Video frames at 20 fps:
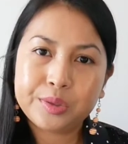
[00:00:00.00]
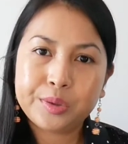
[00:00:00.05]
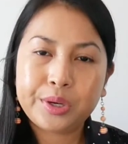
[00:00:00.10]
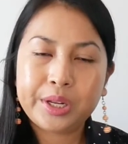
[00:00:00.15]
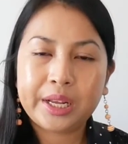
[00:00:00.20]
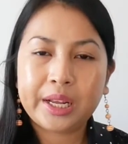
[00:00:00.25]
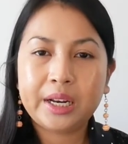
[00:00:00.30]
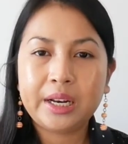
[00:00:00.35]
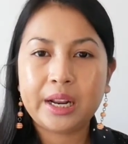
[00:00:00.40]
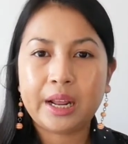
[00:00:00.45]

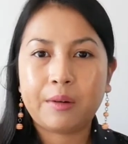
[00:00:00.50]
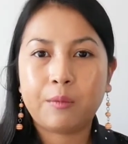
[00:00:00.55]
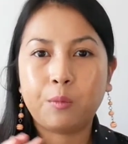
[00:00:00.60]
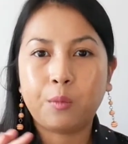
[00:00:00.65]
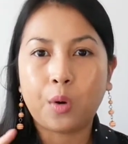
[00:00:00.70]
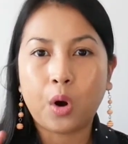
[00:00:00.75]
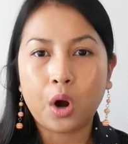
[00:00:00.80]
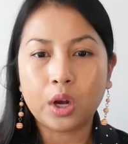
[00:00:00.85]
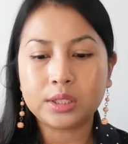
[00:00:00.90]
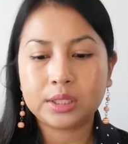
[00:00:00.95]
tuning in and
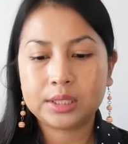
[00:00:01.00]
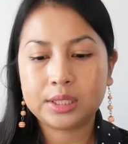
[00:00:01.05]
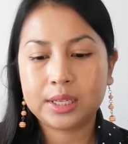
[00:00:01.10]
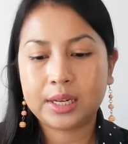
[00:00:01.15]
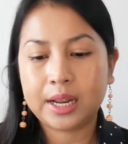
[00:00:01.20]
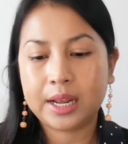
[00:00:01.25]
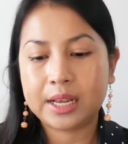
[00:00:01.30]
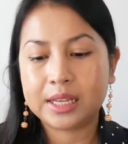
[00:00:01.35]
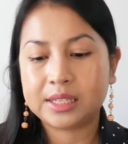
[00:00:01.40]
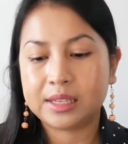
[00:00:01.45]
watch
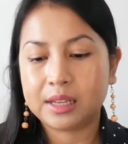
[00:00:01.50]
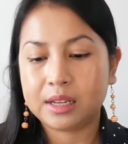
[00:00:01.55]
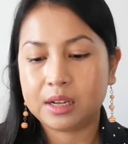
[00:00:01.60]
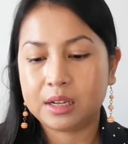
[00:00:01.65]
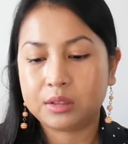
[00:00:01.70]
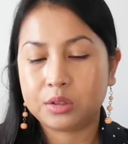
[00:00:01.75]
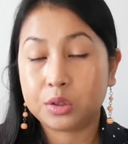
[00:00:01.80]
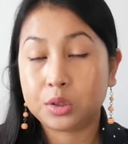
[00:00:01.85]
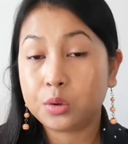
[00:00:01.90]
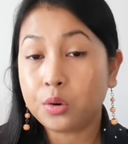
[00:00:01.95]
today's
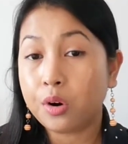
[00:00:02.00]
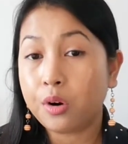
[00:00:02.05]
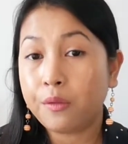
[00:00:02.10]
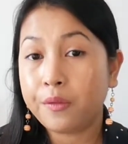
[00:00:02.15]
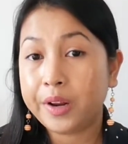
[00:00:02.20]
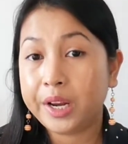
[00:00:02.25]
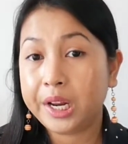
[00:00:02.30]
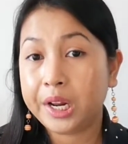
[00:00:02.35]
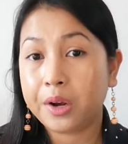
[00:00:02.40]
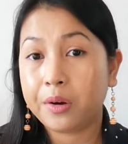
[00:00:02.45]
tutorial
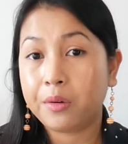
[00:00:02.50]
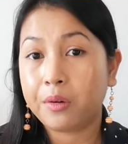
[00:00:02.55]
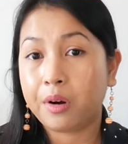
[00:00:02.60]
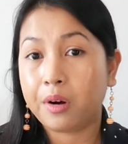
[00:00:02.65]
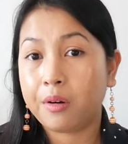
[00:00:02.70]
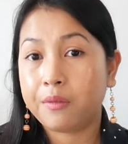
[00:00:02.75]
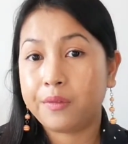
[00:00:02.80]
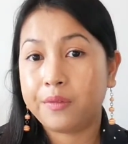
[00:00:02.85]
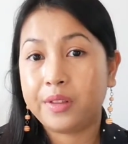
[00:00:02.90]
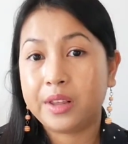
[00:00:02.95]
video
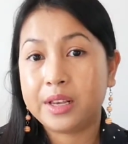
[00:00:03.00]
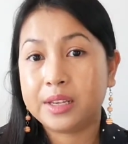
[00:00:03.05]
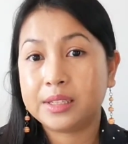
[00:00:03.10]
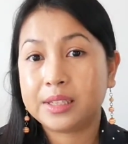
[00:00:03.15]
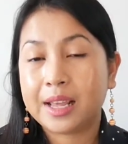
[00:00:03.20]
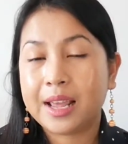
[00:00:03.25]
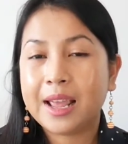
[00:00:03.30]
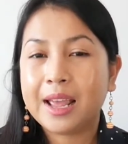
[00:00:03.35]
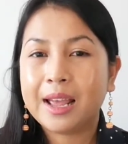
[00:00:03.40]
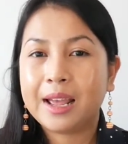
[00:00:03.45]
of this
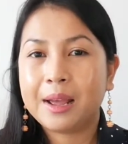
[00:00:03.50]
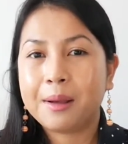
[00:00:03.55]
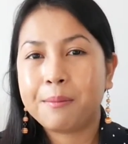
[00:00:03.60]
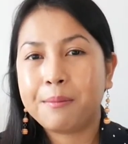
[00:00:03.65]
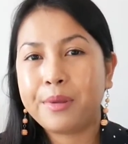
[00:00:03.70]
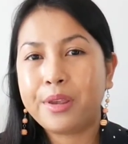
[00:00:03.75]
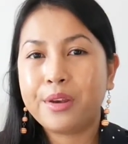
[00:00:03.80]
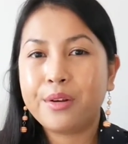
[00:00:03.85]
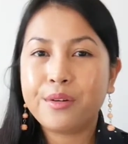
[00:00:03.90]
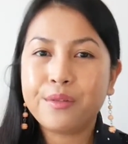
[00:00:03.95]

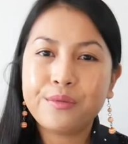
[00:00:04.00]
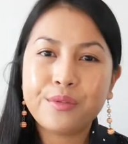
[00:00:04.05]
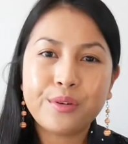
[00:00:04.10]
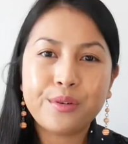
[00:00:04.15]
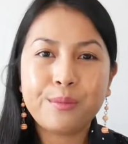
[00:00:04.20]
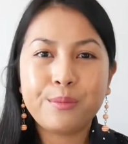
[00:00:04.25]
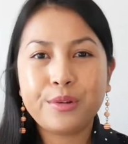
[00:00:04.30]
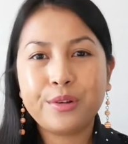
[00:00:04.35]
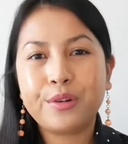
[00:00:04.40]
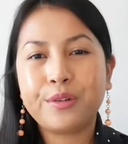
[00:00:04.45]

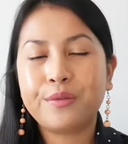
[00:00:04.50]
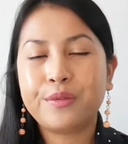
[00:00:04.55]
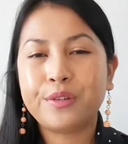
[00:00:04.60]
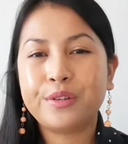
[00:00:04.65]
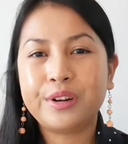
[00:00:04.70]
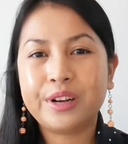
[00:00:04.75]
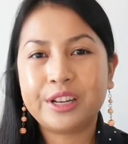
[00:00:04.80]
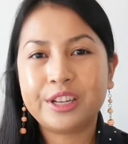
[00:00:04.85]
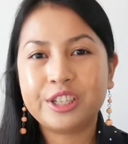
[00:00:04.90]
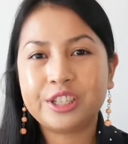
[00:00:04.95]
beautiful
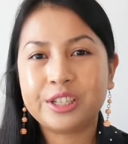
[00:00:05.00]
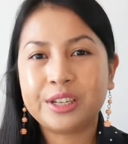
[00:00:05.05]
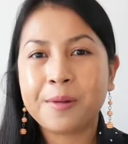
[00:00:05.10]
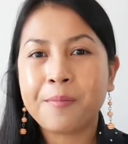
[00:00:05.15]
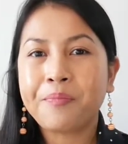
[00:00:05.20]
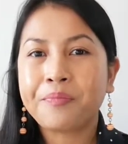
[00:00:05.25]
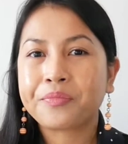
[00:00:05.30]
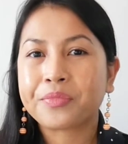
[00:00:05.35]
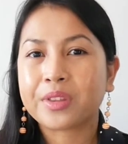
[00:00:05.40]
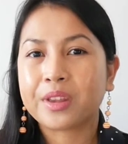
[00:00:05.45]
dish,
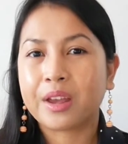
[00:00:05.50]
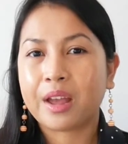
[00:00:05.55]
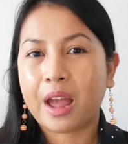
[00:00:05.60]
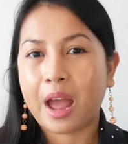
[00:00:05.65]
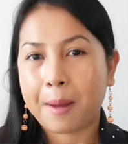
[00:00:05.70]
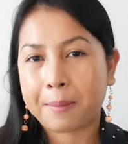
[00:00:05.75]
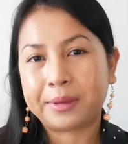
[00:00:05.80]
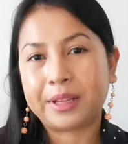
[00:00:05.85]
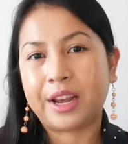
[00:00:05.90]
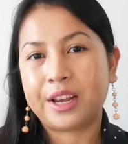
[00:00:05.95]

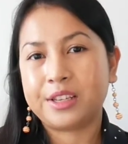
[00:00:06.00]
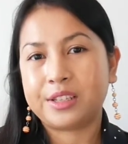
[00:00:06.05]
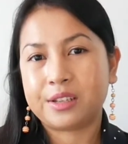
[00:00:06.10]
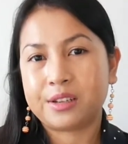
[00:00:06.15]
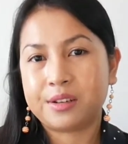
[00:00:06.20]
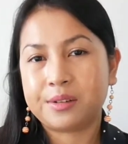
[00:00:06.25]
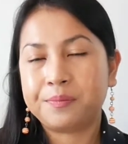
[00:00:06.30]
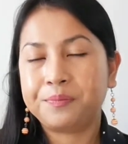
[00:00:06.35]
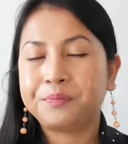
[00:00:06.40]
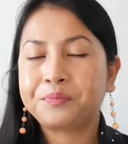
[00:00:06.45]

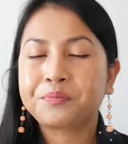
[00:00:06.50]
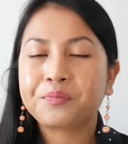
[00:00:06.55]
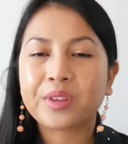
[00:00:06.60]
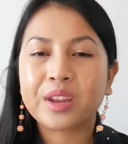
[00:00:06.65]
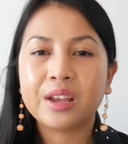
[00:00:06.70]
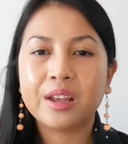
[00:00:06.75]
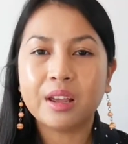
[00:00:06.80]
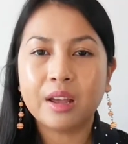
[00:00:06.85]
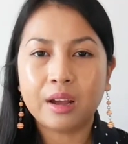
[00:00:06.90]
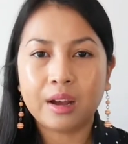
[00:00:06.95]
appetizer.
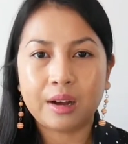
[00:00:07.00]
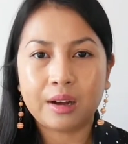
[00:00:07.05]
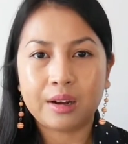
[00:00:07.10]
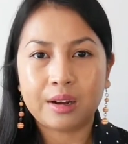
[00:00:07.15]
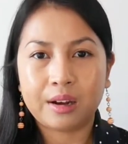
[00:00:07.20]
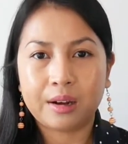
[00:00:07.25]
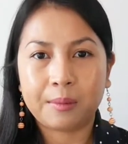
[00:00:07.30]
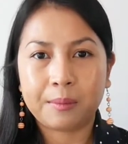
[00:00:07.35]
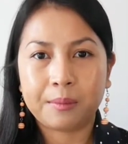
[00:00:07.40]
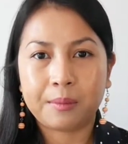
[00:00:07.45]

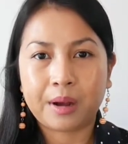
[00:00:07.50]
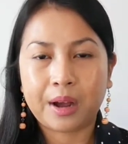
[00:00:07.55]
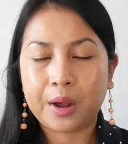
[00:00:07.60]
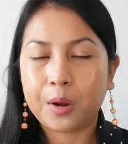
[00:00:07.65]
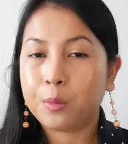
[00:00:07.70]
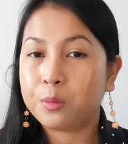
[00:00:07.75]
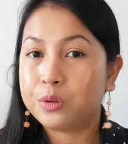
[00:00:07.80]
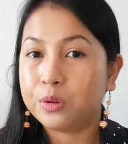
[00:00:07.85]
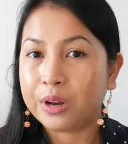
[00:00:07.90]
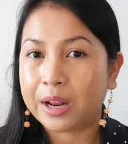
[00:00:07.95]
I
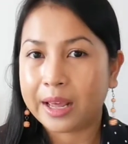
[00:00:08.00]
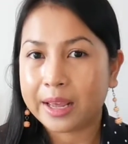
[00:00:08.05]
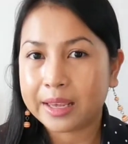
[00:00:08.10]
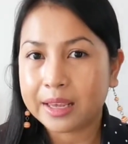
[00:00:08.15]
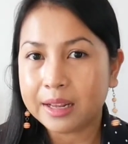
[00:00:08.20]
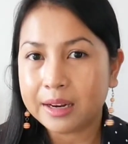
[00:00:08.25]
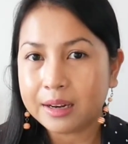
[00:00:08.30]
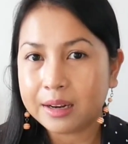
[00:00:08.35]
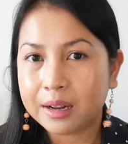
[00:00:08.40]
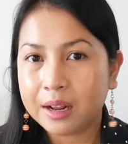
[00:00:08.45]
hope you like
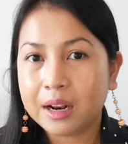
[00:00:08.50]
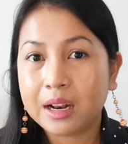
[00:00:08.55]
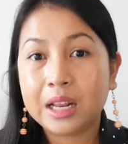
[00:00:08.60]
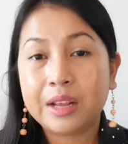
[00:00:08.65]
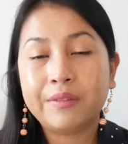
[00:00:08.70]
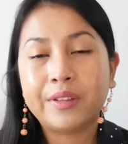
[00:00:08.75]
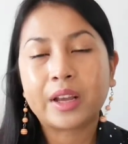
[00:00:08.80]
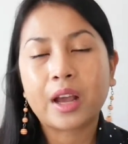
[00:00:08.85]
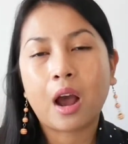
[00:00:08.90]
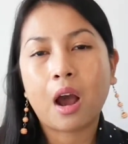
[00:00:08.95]
it.
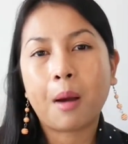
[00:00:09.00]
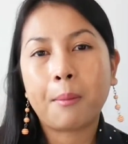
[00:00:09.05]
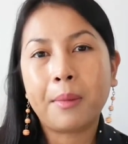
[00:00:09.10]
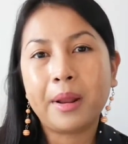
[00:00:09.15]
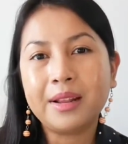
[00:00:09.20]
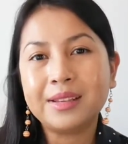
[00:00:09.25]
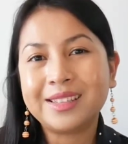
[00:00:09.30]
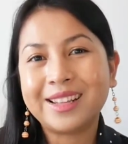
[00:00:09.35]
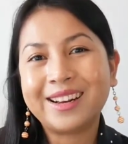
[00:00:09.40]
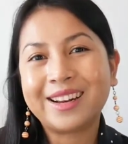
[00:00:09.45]
Leave the
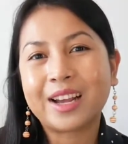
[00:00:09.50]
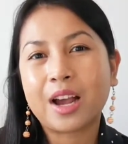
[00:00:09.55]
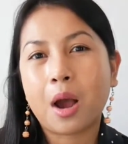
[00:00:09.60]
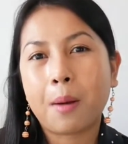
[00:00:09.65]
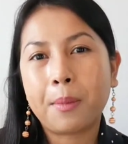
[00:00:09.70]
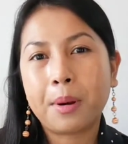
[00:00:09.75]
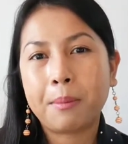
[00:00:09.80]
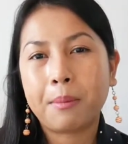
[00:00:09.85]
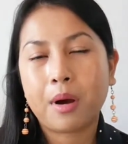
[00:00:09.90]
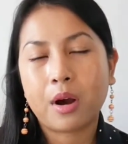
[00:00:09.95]
comments in the
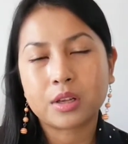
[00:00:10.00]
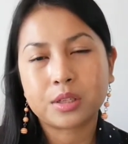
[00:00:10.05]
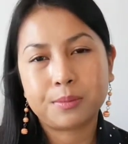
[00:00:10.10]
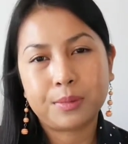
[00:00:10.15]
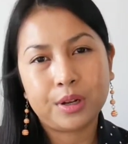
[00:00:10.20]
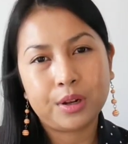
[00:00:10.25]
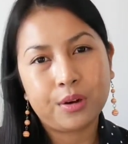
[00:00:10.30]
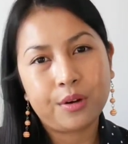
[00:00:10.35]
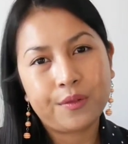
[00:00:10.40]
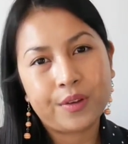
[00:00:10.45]
comment box
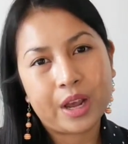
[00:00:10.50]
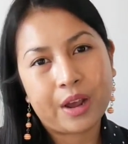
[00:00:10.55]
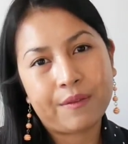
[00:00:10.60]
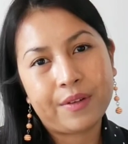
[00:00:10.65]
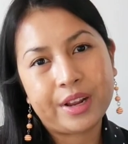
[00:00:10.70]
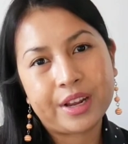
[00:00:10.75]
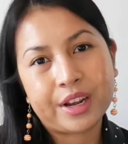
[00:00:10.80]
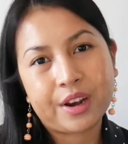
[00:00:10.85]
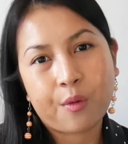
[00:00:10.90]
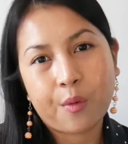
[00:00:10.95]
below if you have
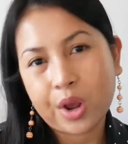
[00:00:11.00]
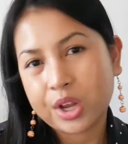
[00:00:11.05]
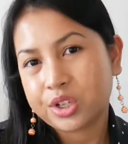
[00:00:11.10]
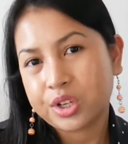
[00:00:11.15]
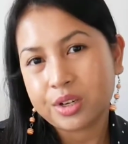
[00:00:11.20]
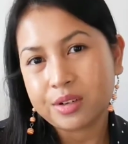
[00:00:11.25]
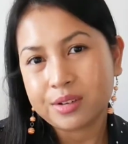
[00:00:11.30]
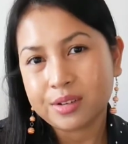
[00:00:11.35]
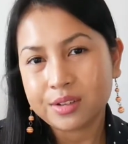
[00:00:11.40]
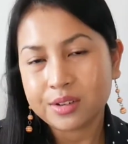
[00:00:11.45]
any
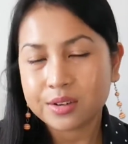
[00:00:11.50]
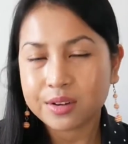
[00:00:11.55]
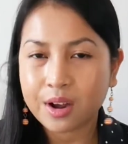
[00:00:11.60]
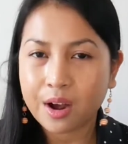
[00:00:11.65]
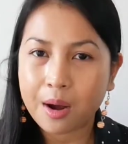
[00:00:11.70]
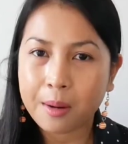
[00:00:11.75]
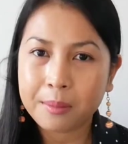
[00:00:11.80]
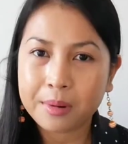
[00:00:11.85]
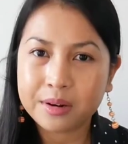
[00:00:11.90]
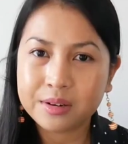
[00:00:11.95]
questions or
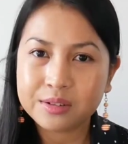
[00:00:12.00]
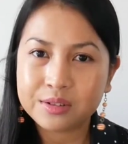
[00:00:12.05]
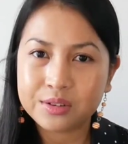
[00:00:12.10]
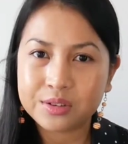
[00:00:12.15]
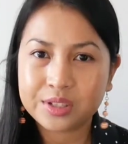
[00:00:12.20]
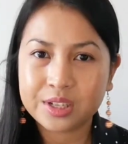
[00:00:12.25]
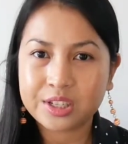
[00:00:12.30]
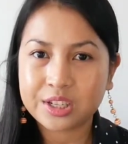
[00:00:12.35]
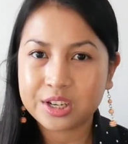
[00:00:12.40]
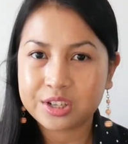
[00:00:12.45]
comments or
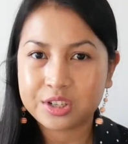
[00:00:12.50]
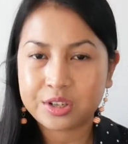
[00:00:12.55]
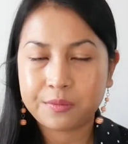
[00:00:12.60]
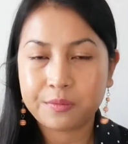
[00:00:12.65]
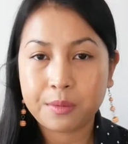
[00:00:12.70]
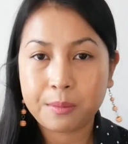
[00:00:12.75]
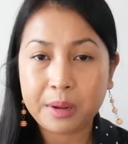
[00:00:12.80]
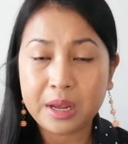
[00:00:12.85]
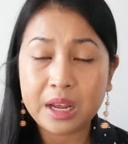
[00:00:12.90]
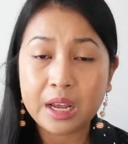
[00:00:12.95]
suggestions
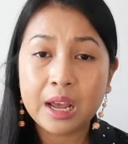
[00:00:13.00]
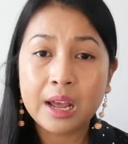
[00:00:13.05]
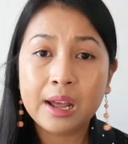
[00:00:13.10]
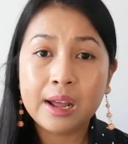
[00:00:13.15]
for me.